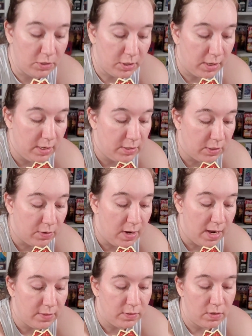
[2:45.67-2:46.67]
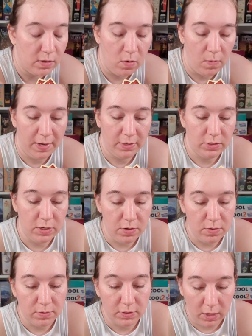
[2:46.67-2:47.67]
what you're going to do is you're going
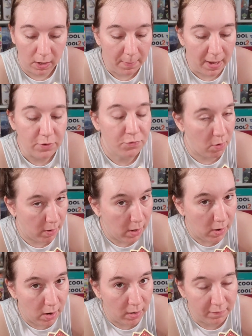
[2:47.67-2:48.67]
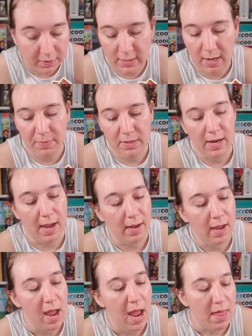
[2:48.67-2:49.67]
to start by drawing a card off the top of the
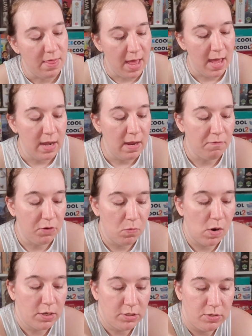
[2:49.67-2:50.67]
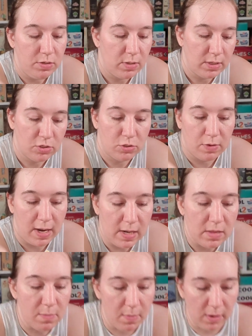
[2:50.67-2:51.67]
deck. Then if you want to, you can trade in the